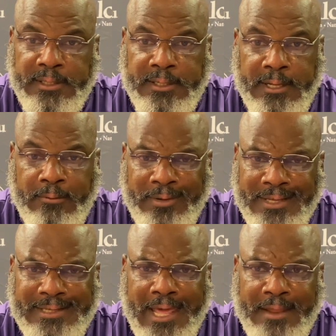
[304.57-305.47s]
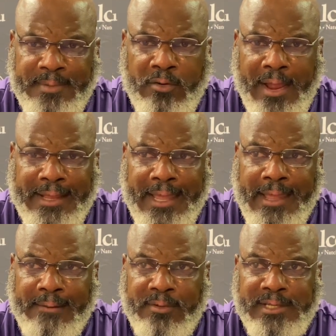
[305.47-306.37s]
And we just got to be on our
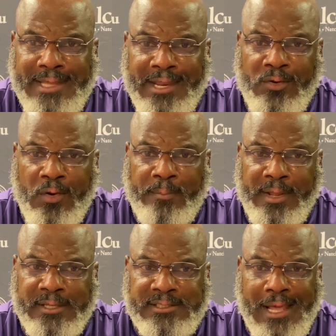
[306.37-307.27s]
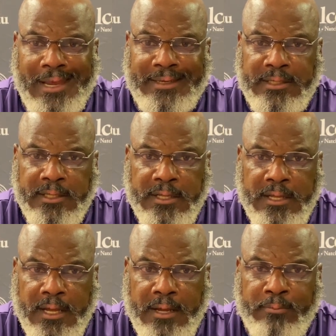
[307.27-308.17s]
game. We just got to go and play a solid,
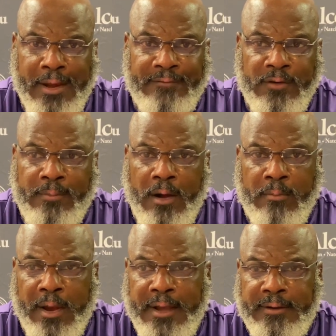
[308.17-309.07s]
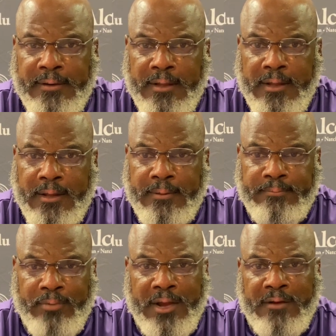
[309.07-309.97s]
brave football brand
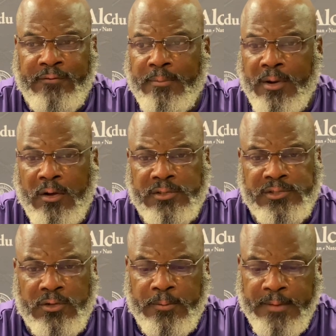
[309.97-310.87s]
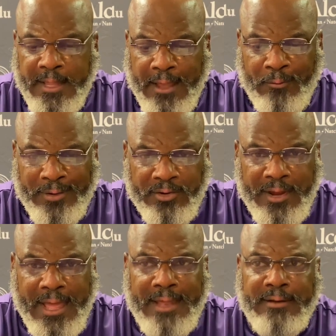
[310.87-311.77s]
of football. So if we do
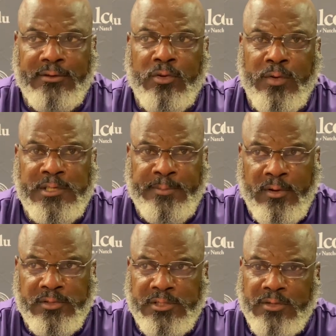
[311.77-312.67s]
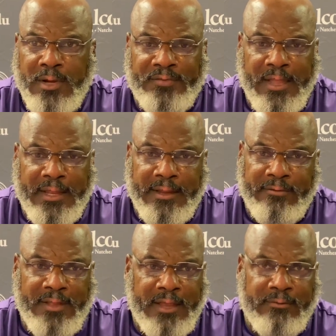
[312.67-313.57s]
that and do what we're supposed to do, I think
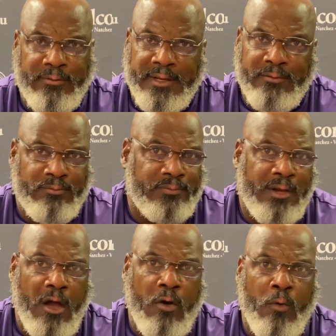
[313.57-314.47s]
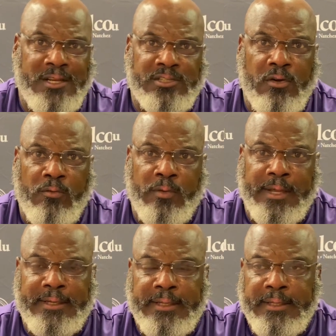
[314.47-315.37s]
everything, when all watch is over
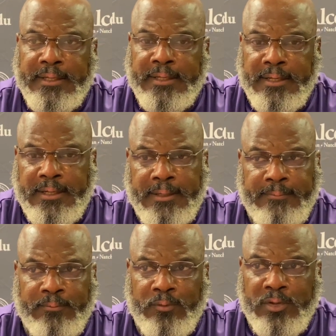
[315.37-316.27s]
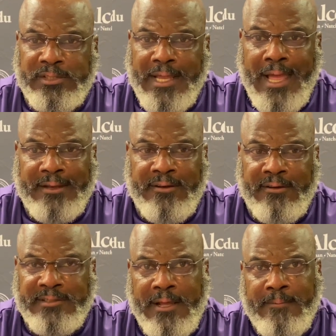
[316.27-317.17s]
with, we'll see how it
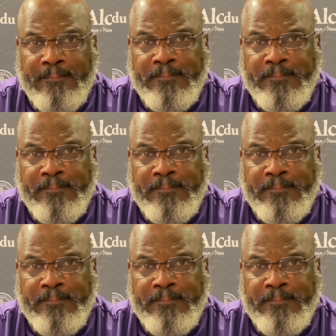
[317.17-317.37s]
turns out.